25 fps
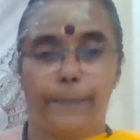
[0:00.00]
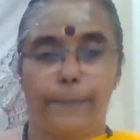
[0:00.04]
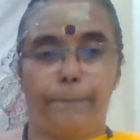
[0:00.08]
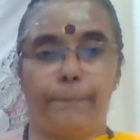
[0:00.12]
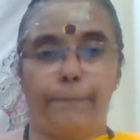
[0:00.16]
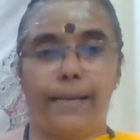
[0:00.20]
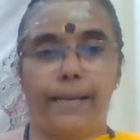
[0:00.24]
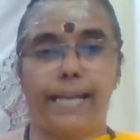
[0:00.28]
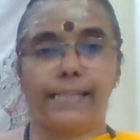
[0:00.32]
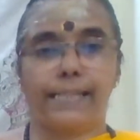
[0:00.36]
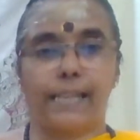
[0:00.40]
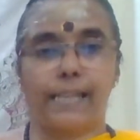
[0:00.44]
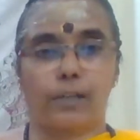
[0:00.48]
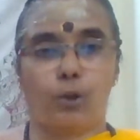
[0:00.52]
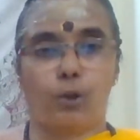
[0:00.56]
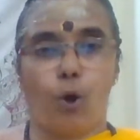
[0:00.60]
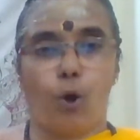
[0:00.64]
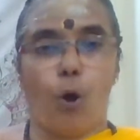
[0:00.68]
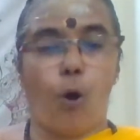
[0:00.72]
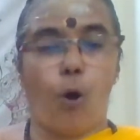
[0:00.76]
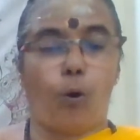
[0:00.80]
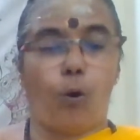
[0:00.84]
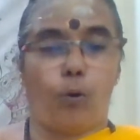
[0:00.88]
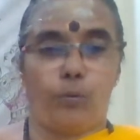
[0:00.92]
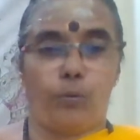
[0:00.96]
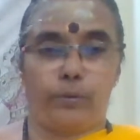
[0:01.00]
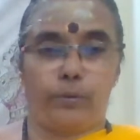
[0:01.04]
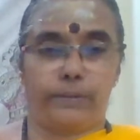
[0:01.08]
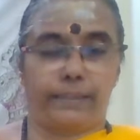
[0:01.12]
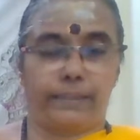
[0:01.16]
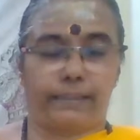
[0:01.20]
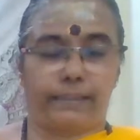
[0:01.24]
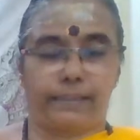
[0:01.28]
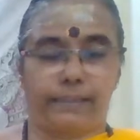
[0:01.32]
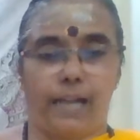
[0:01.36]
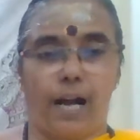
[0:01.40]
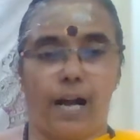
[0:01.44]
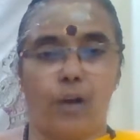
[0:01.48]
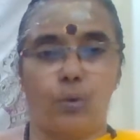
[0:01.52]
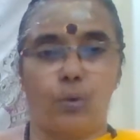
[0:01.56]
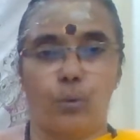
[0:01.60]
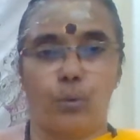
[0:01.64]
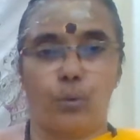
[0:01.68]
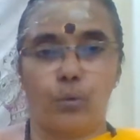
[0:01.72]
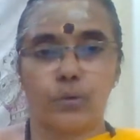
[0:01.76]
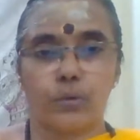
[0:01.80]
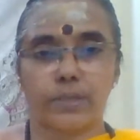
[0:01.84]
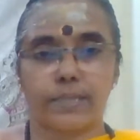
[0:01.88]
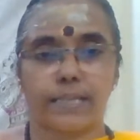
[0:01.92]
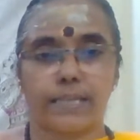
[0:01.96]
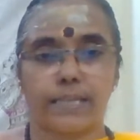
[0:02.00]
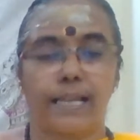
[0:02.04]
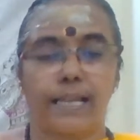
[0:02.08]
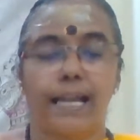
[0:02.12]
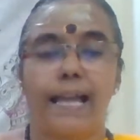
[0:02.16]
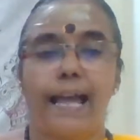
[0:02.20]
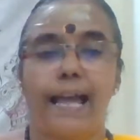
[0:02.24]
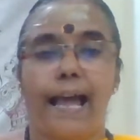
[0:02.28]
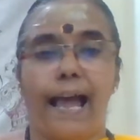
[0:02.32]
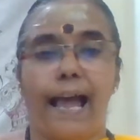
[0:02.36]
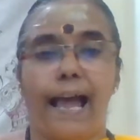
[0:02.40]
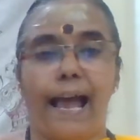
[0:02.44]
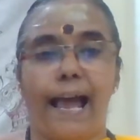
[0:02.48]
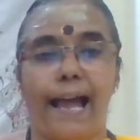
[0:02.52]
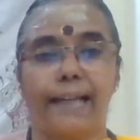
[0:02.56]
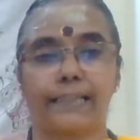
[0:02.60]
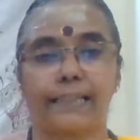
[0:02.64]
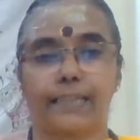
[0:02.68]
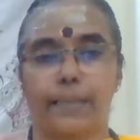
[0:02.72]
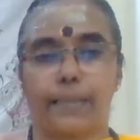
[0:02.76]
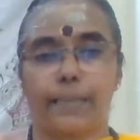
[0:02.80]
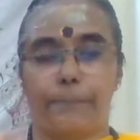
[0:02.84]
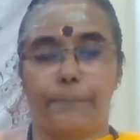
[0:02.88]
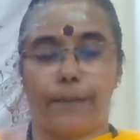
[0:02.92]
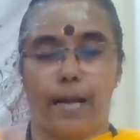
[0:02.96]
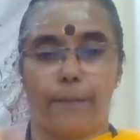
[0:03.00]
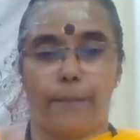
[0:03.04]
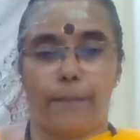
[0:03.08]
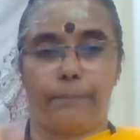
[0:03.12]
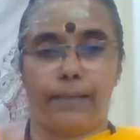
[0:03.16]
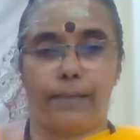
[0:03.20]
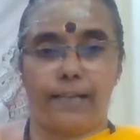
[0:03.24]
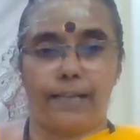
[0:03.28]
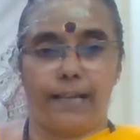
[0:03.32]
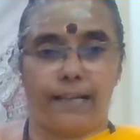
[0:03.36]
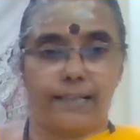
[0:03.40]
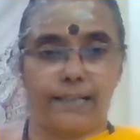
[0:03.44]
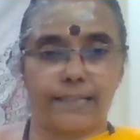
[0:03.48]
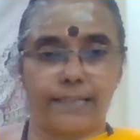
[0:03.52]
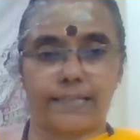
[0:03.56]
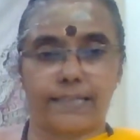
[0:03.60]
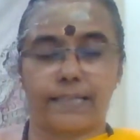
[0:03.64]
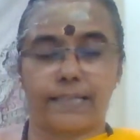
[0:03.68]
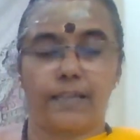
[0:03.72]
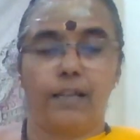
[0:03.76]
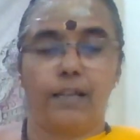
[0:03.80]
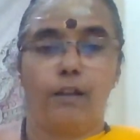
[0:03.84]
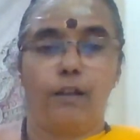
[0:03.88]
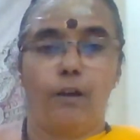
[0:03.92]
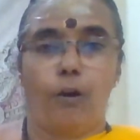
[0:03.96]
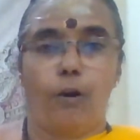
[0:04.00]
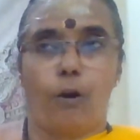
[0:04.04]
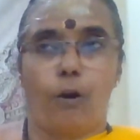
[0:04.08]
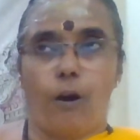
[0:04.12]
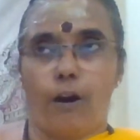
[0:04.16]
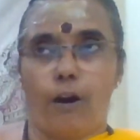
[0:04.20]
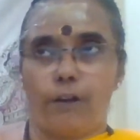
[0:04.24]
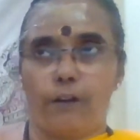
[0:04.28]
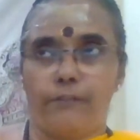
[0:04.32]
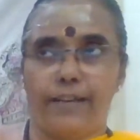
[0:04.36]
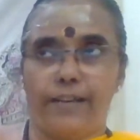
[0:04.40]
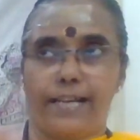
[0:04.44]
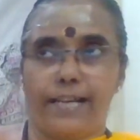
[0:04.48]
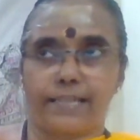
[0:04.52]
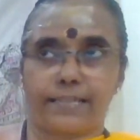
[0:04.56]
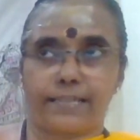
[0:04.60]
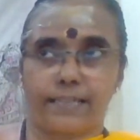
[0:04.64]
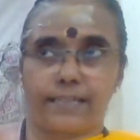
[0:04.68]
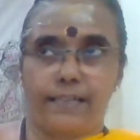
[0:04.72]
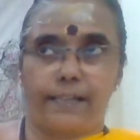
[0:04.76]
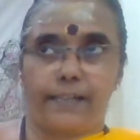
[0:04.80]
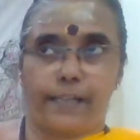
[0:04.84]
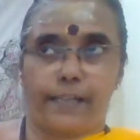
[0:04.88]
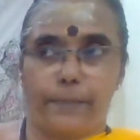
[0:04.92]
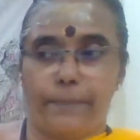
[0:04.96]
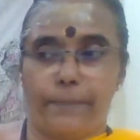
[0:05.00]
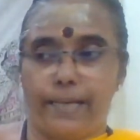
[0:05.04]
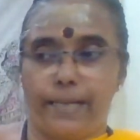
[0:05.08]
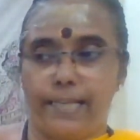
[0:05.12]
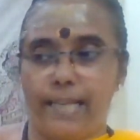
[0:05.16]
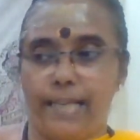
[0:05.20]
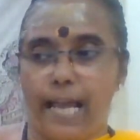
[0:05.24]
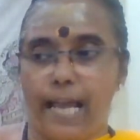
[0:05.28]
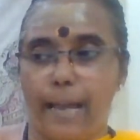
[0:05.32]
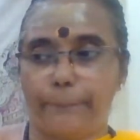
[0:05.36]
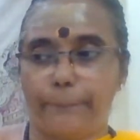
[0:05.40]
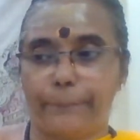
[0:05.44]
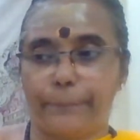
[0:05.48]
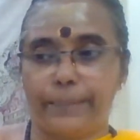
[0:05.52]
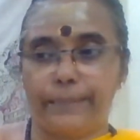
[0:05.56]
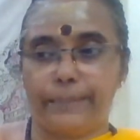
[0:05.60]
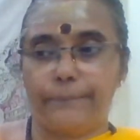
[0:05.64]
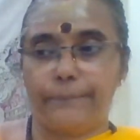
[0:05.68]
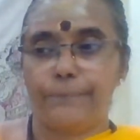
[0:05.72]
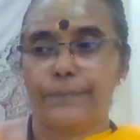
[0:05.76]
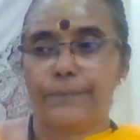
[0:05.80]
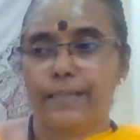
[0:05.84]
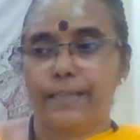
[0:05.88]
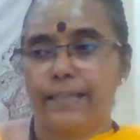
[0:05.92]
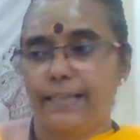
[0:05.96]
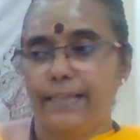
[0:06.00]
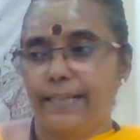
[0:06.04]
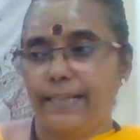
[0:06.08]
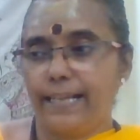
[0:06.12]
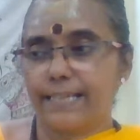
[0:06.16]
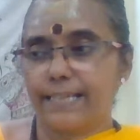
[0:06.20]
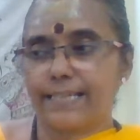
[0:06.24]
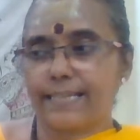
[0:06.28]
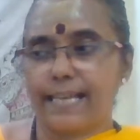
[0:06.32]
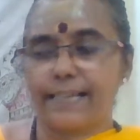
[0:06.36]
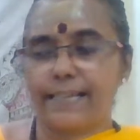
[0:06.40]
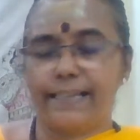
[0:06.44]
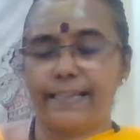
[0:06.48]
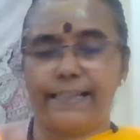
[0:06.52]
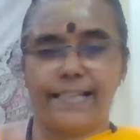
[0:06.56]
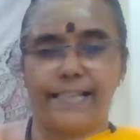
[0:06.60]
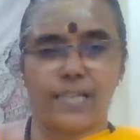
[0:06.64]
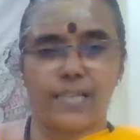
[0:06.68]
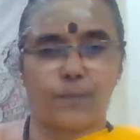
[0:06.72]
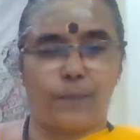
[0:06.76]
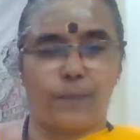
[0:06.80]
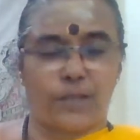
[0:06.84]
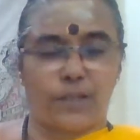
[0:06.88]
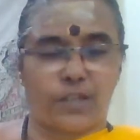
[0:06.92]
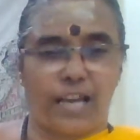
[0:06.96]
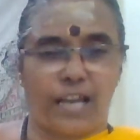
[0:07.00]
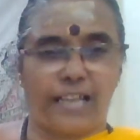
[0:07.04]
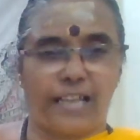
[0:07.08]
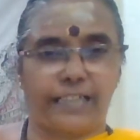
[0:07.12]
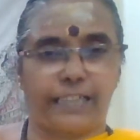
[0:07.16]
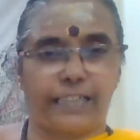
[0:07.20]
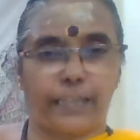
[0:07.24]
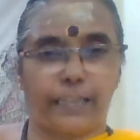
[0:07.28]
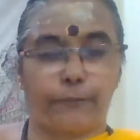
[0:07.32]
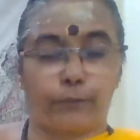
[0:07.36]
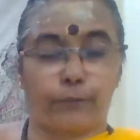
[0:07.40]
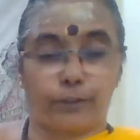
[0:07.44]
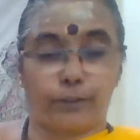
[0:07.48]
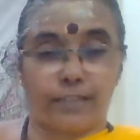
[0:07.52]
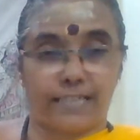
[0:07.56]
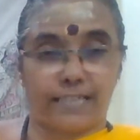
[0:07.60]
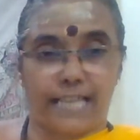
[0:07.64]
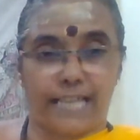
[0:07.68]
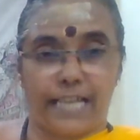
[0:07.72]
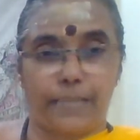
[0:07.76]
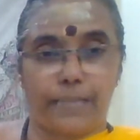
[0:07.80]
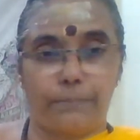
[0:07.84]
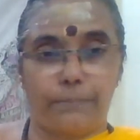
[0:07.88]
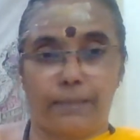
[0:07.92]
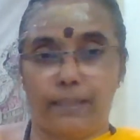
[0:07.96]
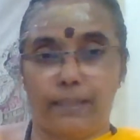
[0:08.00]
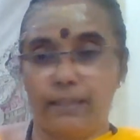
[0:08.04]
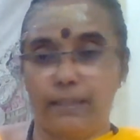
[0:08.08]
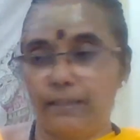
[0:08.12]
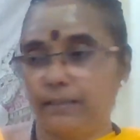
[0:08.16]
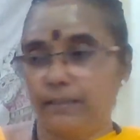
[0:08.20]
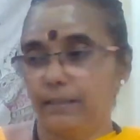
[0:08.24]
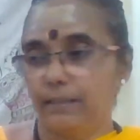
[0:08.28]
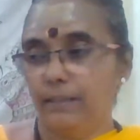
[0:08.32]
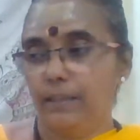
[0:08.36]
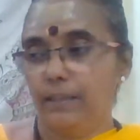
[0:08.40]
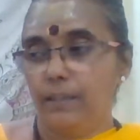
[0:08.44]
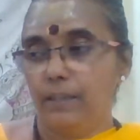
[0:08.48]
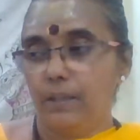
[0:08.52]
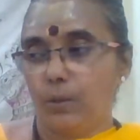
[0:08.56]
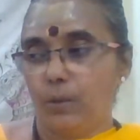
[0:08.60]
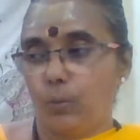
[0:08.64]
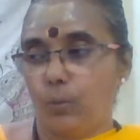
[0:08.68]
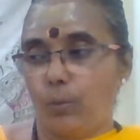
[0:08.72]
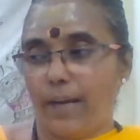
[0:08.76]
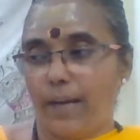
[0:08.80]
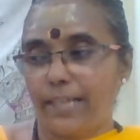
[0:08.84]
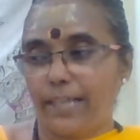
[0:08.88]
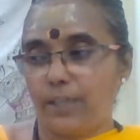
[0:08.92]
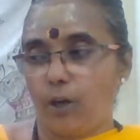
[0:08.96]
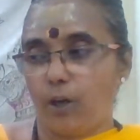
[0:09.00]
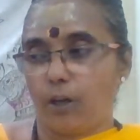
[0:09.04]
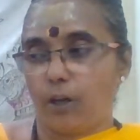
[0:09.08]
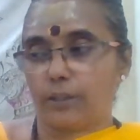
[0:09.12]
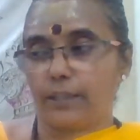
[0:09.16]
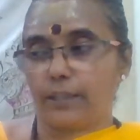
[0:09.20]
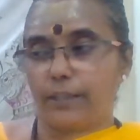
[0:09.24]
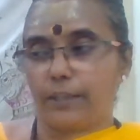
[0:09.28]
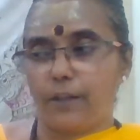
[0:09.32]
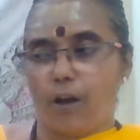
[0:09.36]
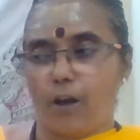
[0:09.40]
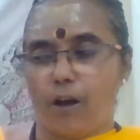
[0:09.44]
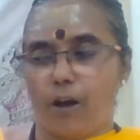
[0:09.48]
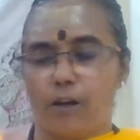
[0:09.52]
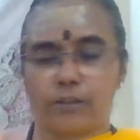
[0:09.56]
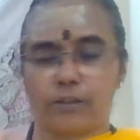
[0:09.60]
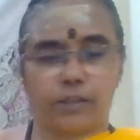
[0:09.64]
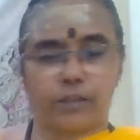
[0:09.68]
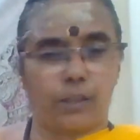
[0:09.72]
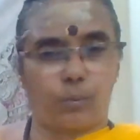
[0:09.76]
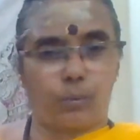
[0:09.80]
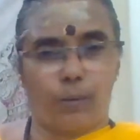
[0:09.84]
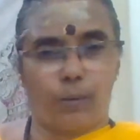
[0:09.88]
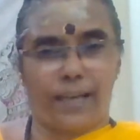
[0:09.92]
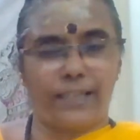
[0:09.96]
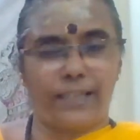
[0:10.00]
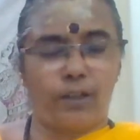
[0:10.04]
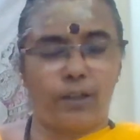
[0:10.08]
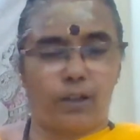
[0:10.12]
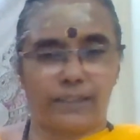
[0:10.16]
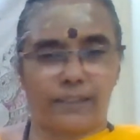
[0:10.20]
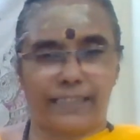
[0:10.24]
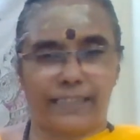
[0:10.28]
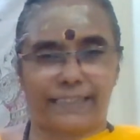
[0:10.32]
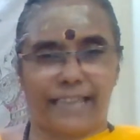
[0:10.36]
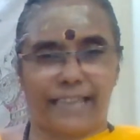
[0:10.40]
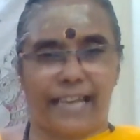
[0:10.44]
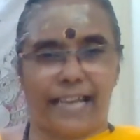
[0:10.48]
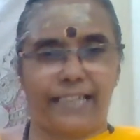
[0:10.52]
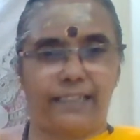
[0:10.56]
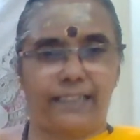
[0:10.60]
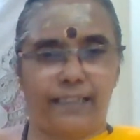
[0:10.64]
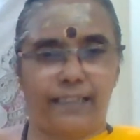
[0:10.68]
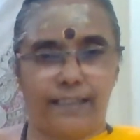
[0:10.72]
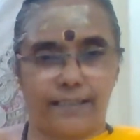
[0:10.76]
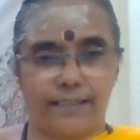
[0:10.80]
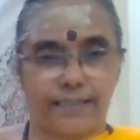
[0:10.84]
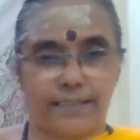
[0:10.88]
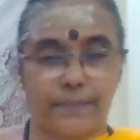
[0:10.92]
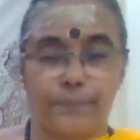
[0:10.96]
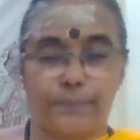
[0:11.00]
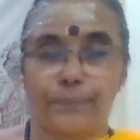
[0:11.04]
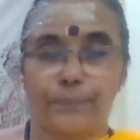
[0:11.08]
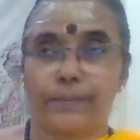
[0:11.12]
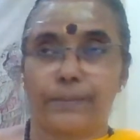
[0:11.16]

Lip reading: May the go, the cows, and the brahmanas always remain happy. Is there any speciality for this animal? Why not the dogs, or why not the tigers?